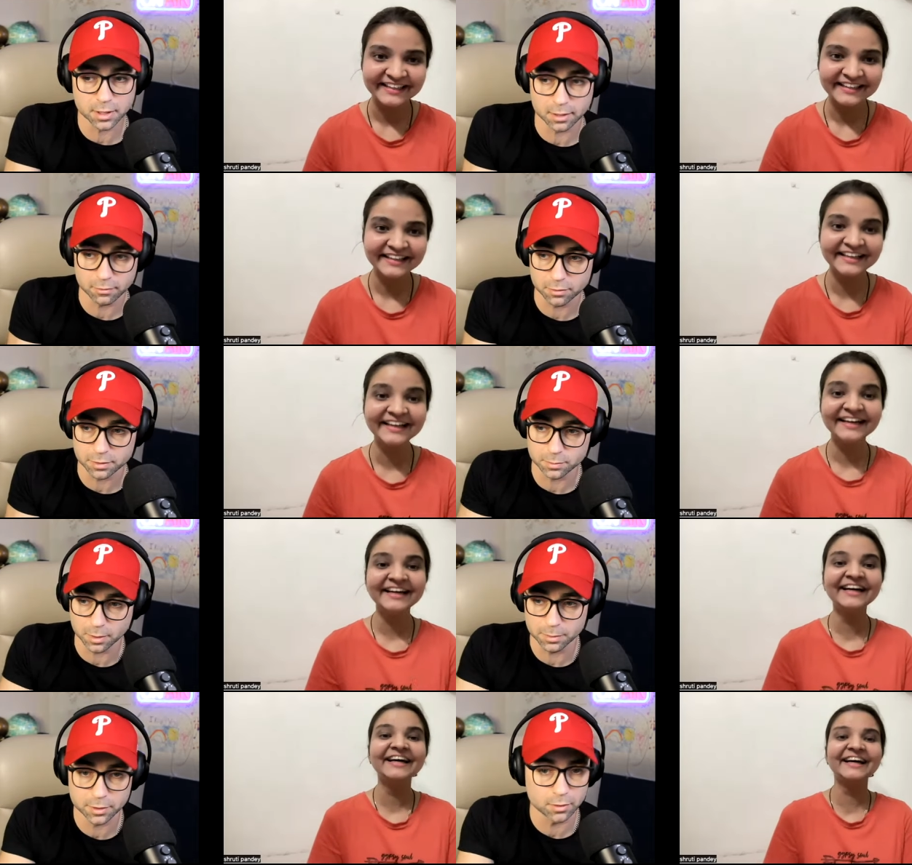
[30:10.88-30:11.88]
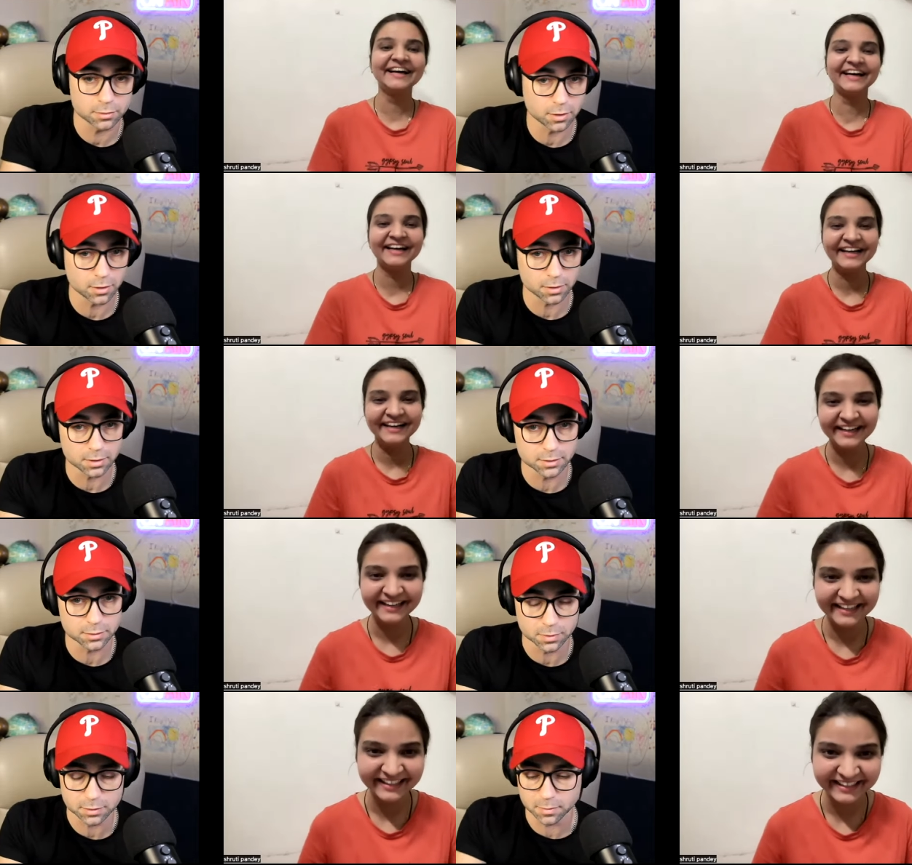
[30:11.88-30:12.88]
Speaker 1: have a reason why we don't talk at least
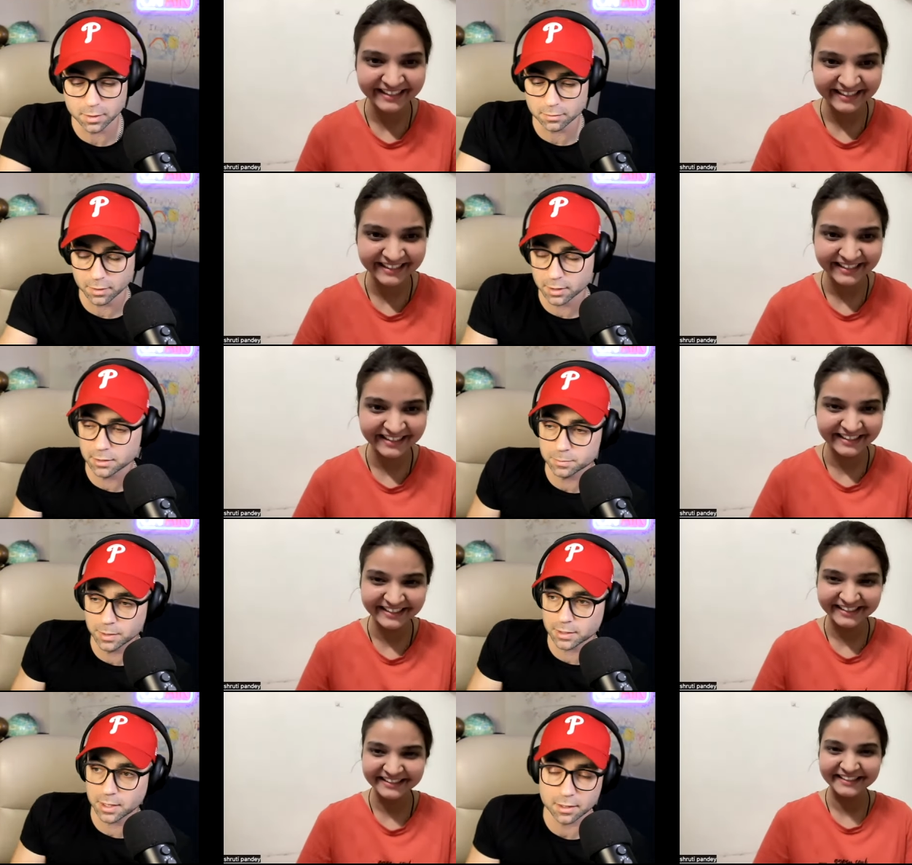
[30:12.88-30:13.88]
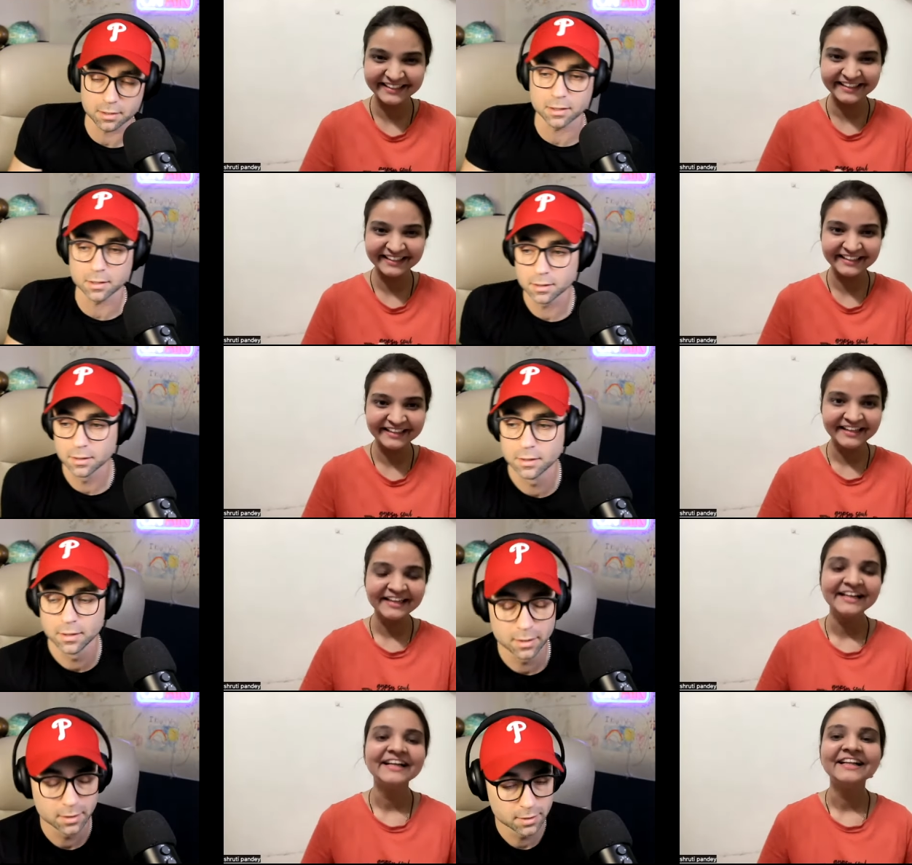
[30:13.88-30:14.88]
once a month right let's make that a thing
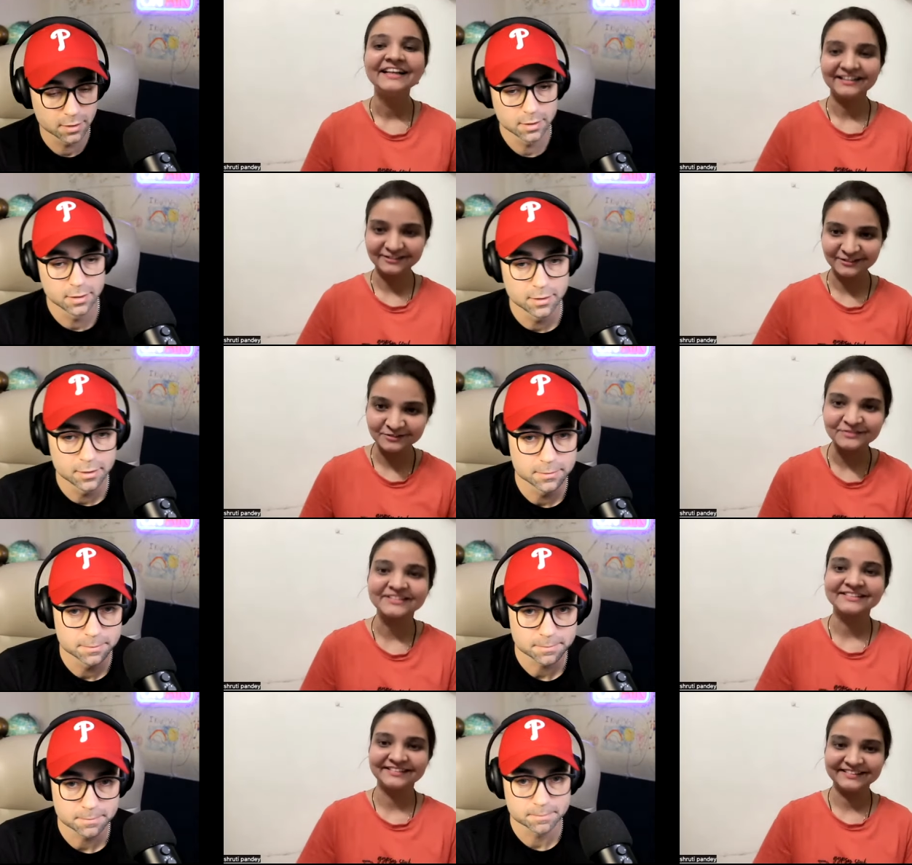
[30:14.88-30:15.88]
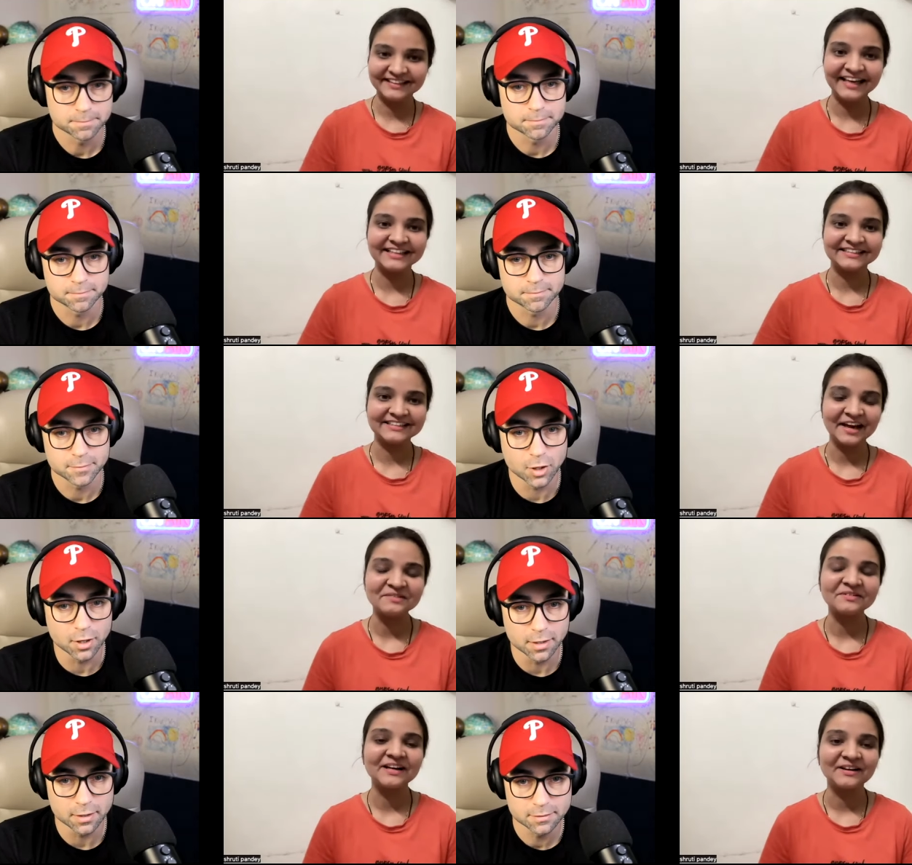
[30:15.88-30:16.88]
Speaker 2: let's do this yes all right
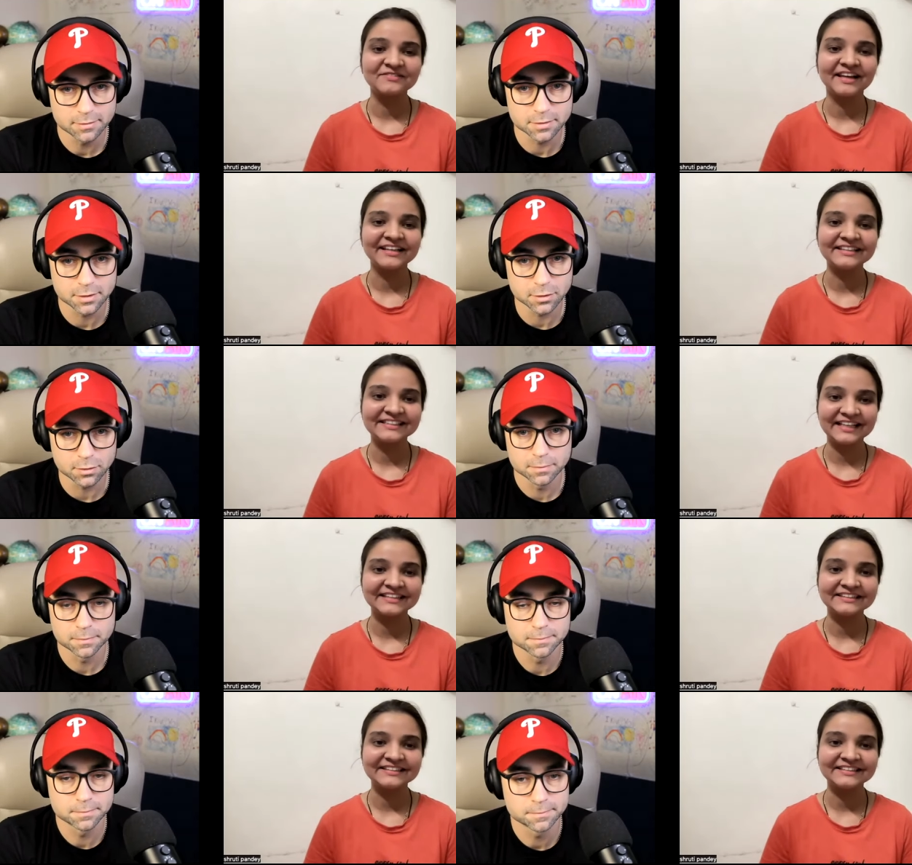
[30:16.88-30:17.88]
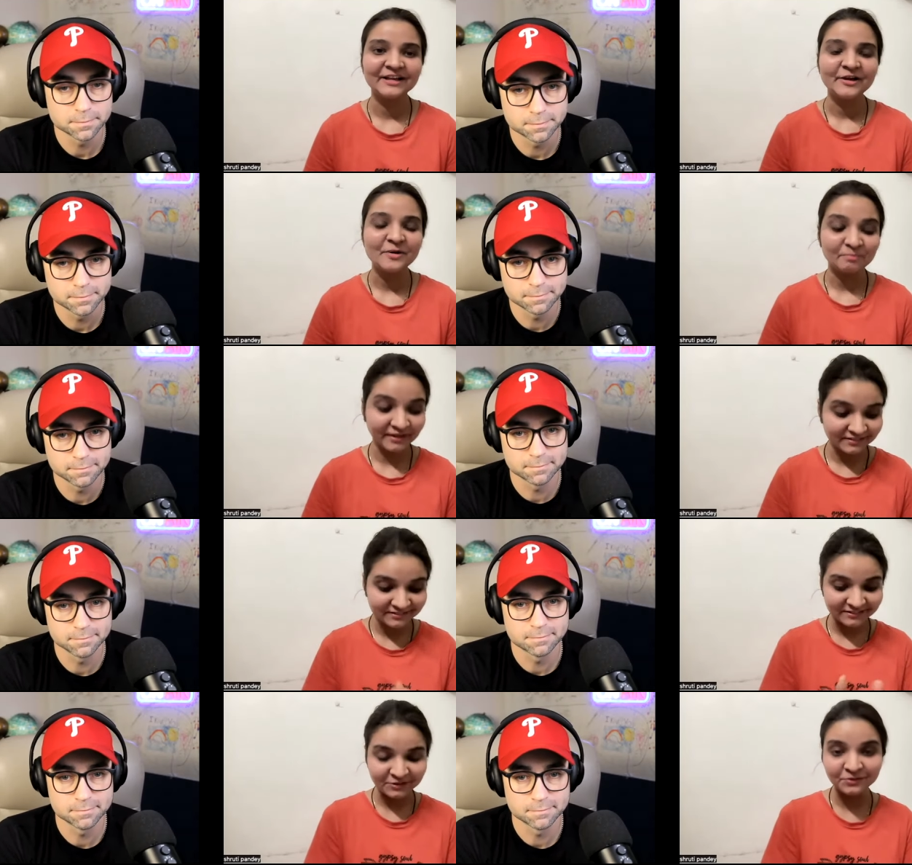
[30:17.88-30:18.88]
okay. deal but
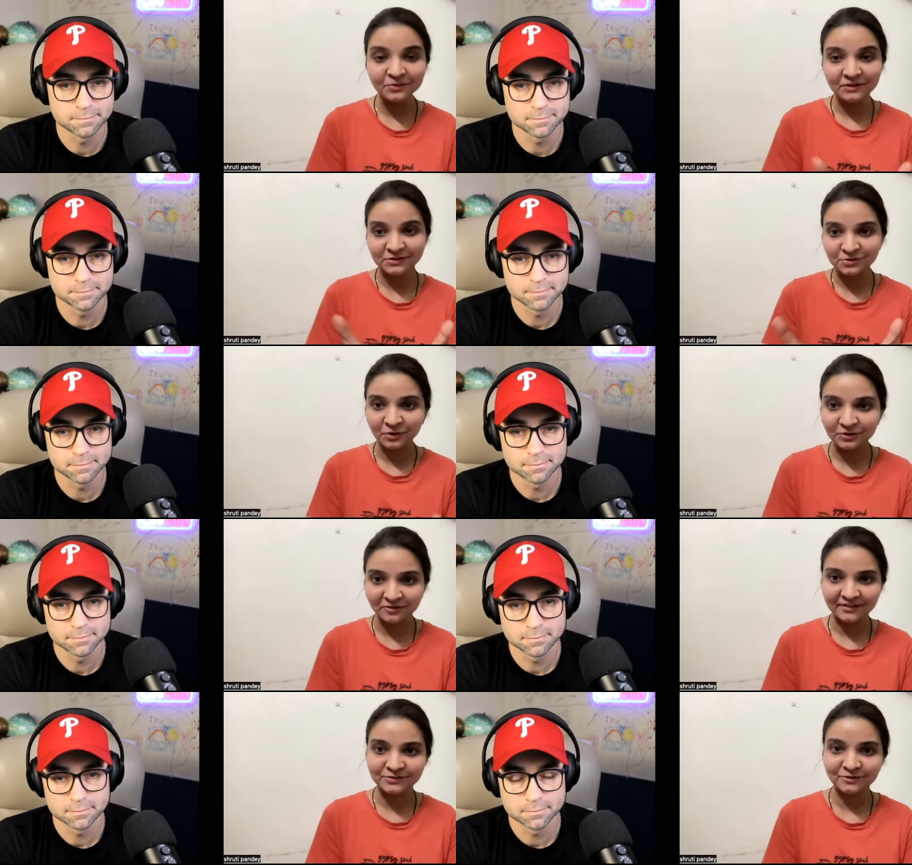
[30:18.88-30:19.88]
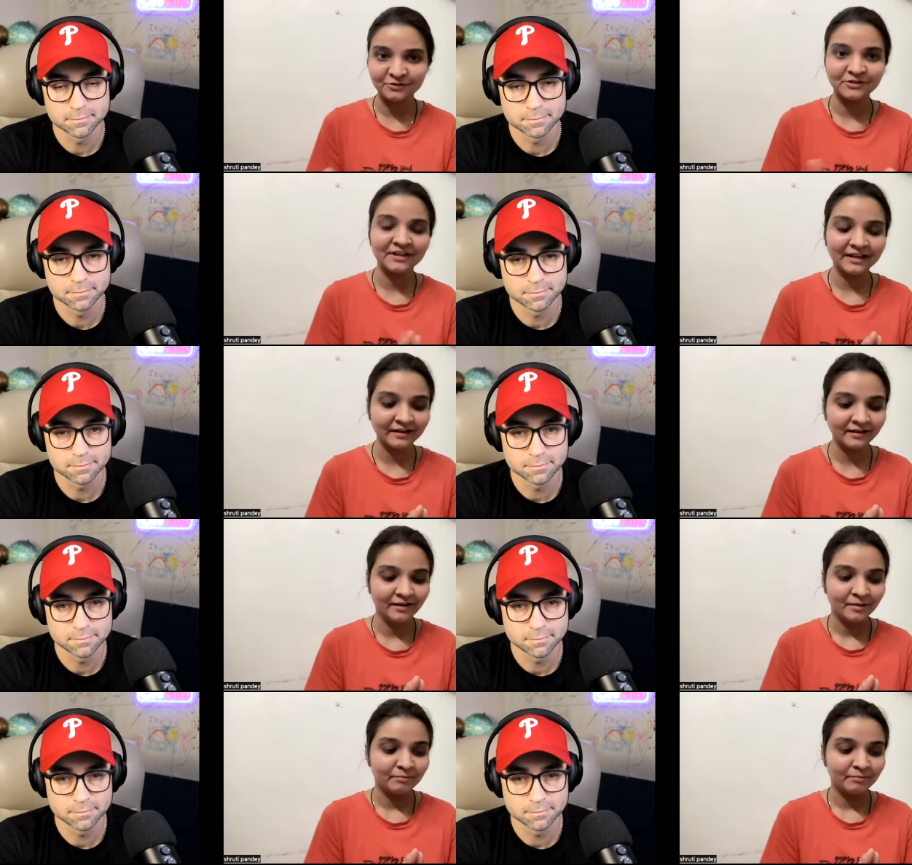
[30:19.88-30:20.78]
you enjoy the rest of your day